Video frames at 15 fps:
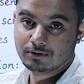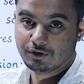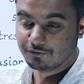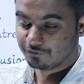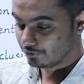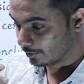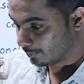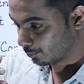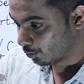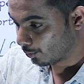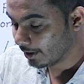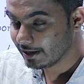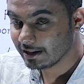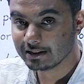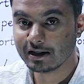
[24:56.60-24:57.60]
If you are
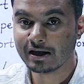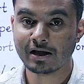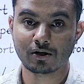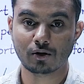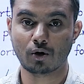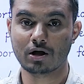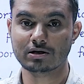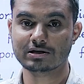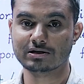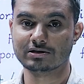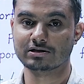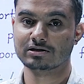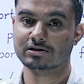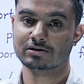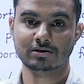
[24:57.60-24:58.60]
providing the
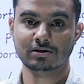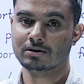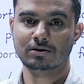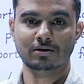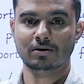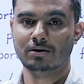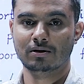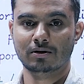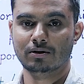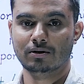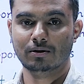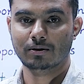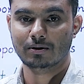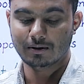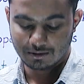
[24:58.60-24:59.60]
causes,
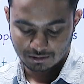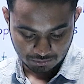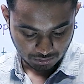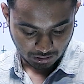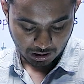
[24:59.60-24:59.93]
you